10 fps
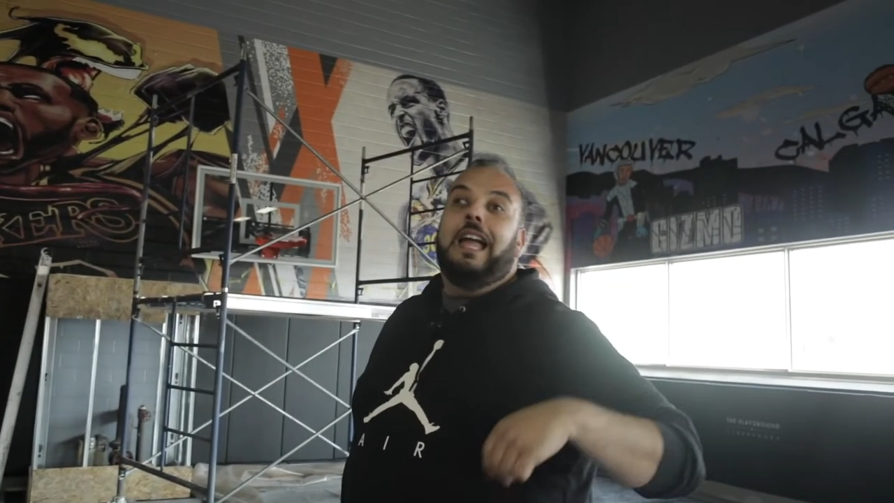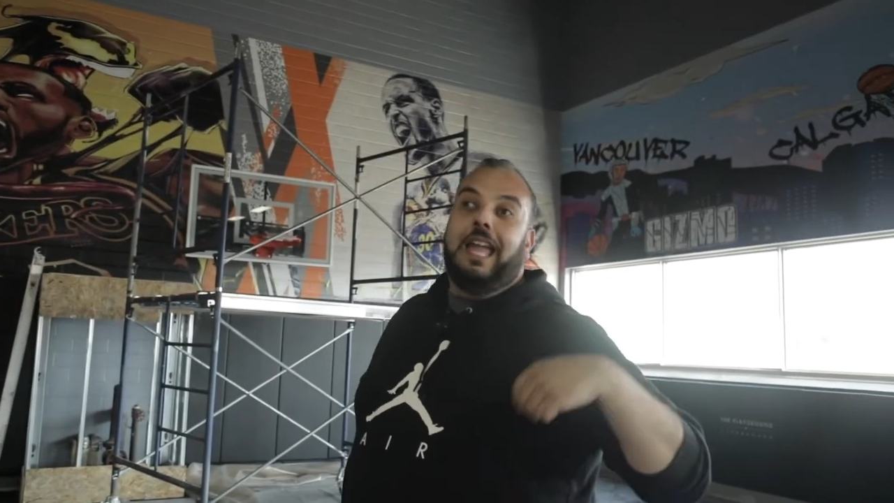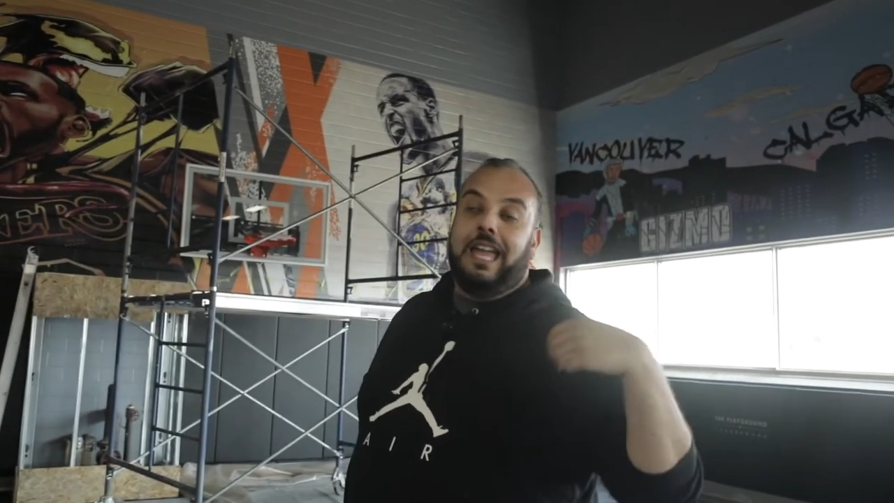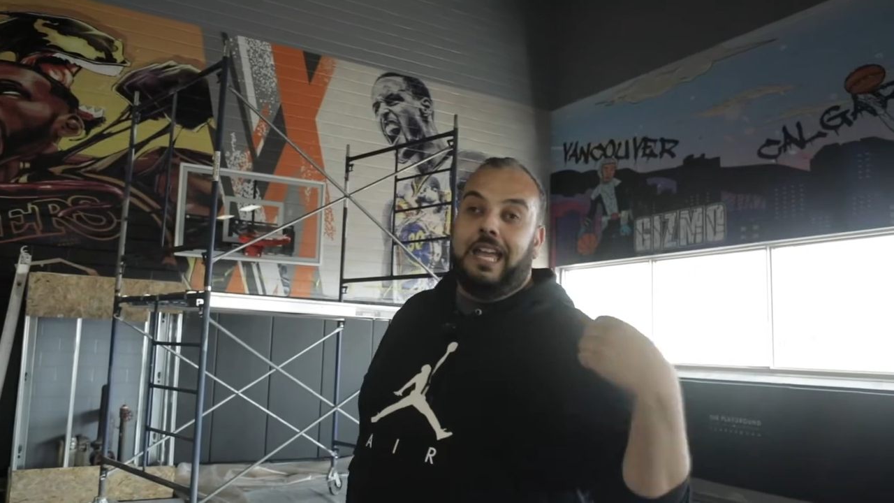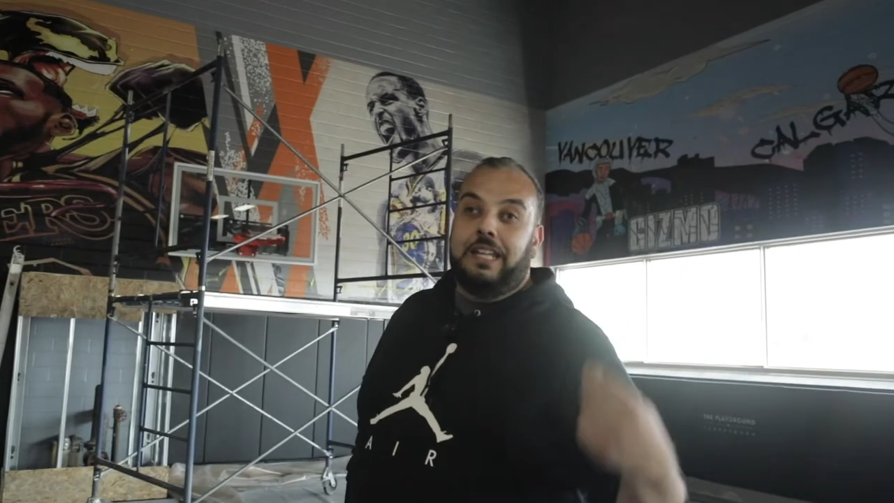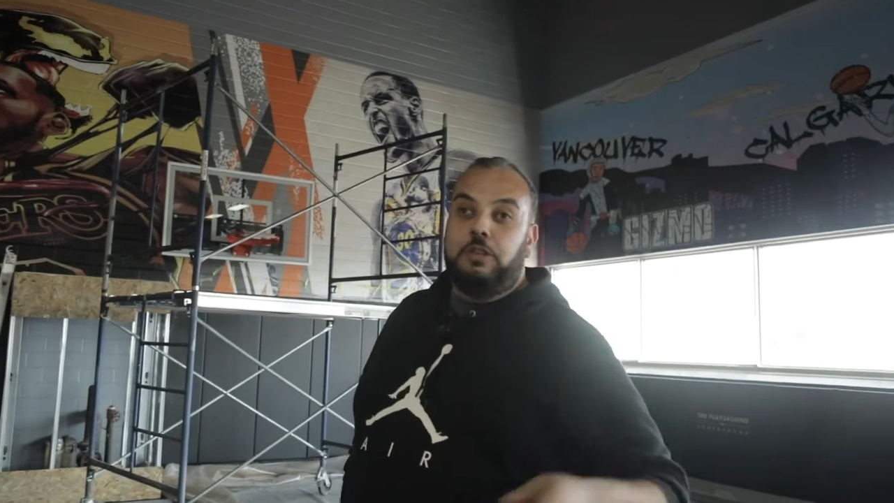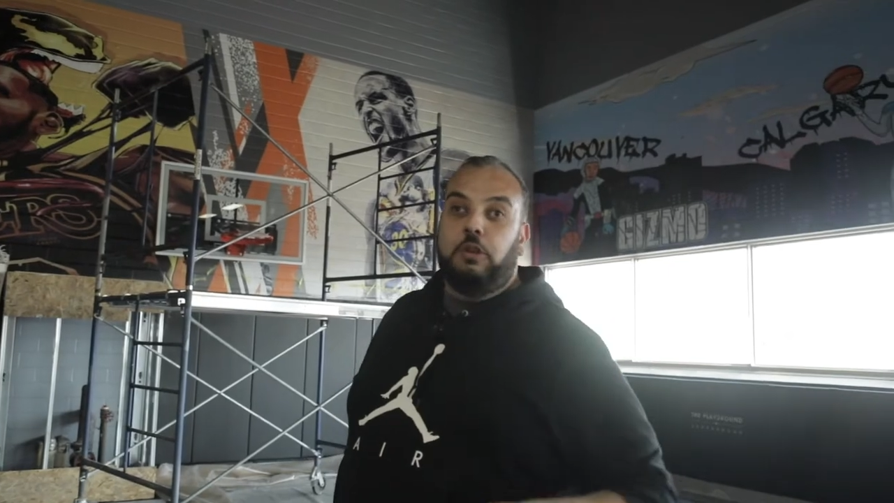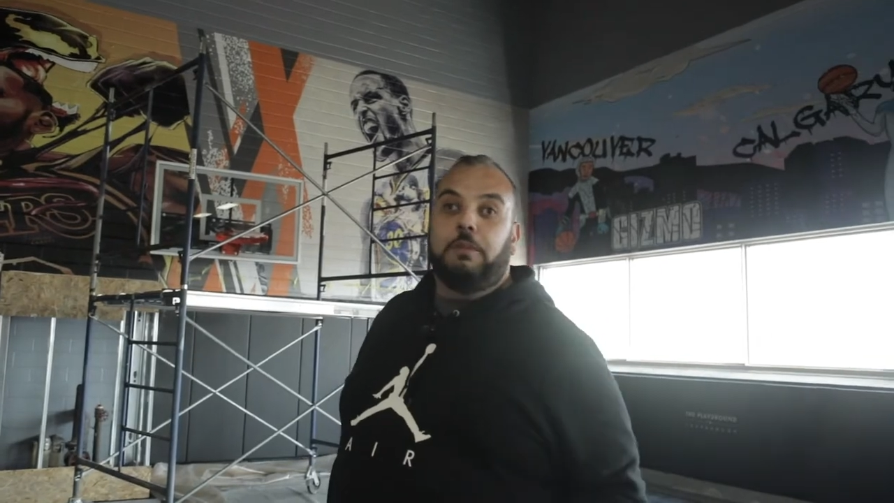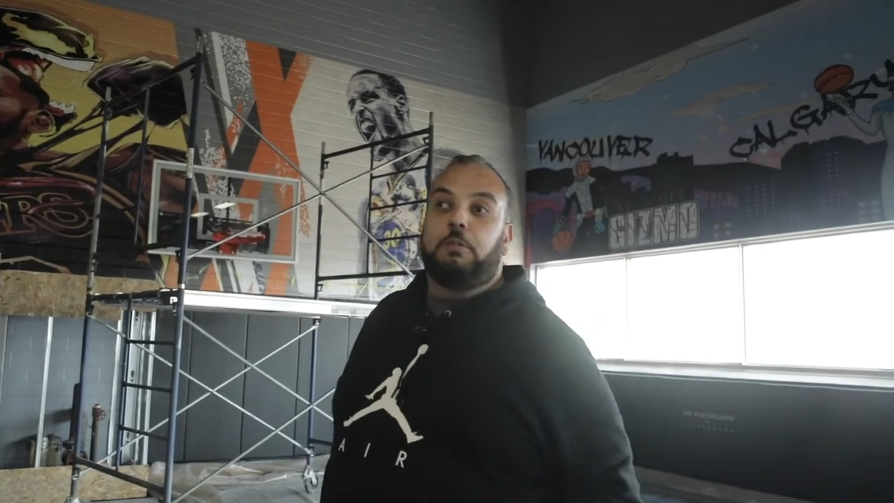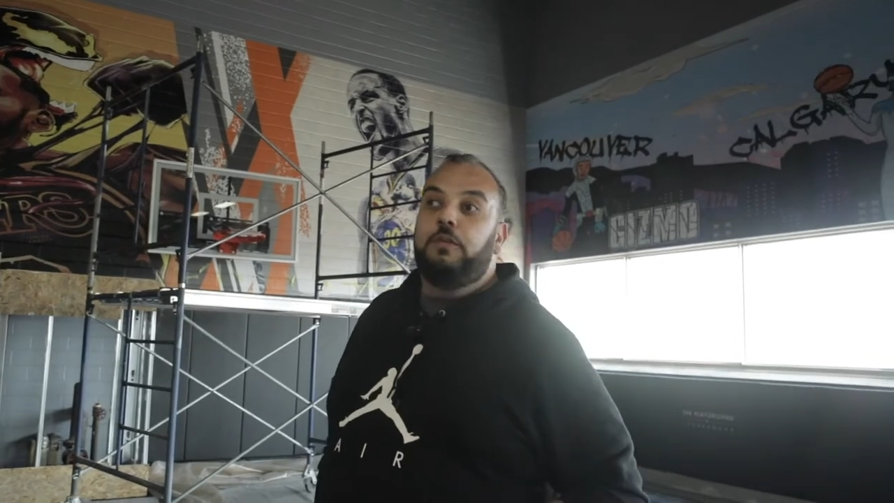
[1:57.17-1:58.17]
and you
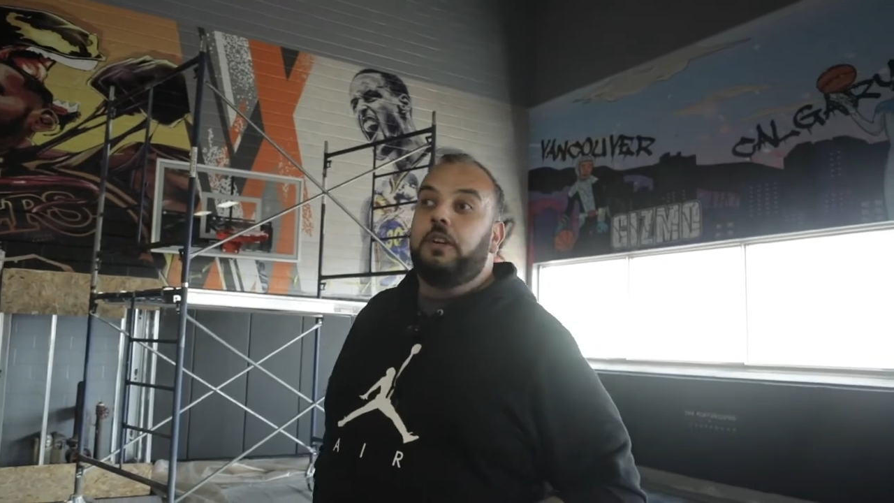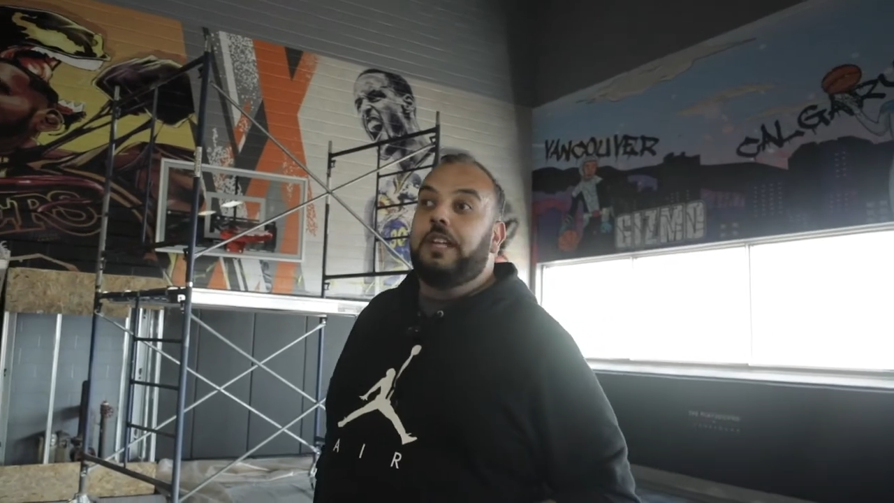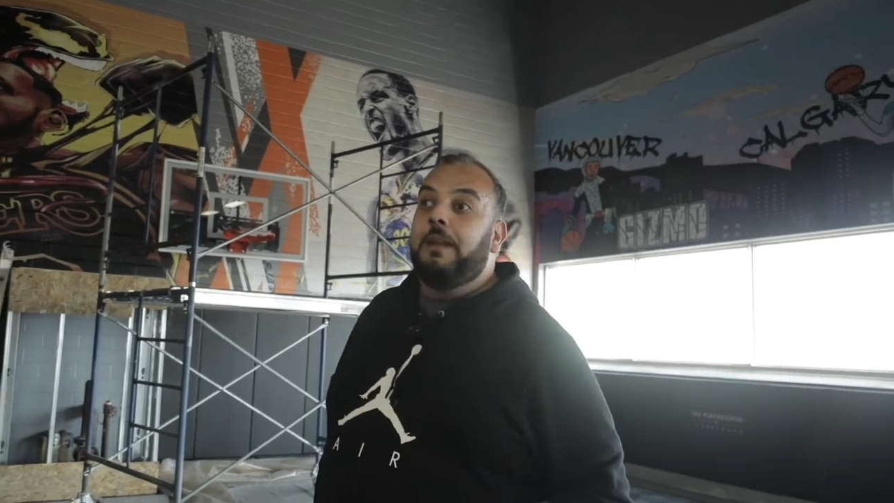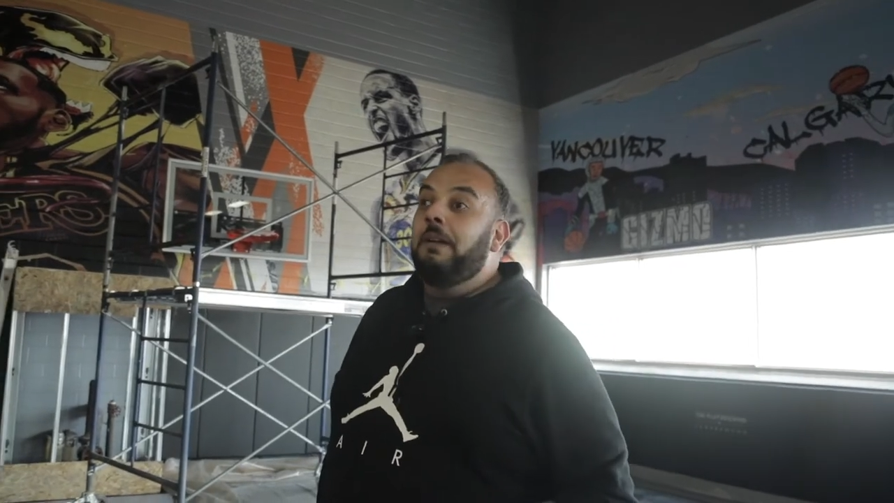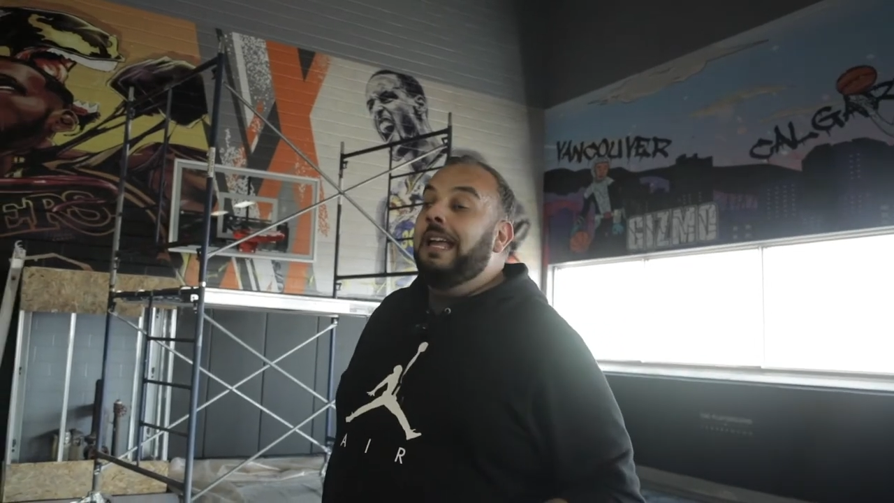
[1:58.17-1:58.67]
can improve your game.